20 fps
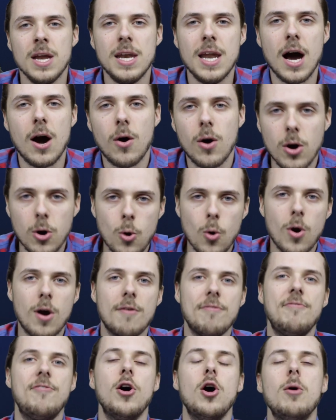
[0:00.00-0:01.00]
Now,
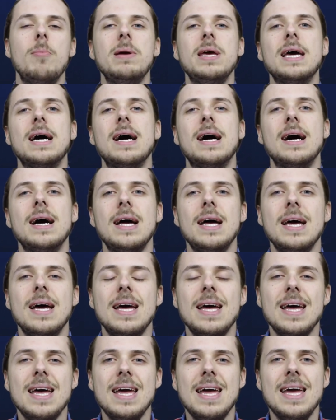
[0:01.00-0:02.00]
agoraphobia
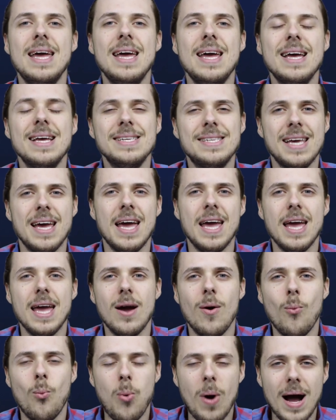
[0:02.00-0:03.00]
is
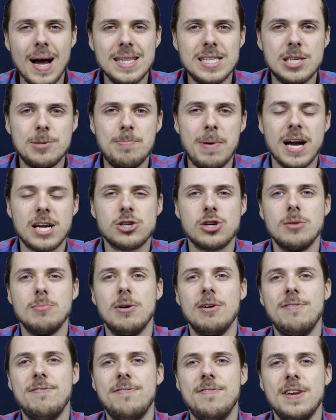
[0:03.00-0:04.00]
a wide
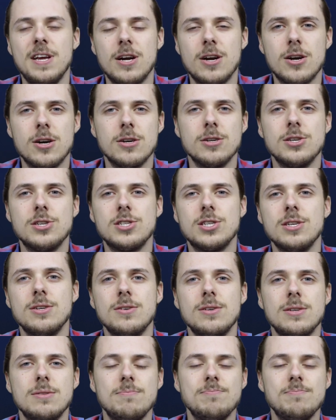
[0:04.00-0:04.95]
spectrum of fears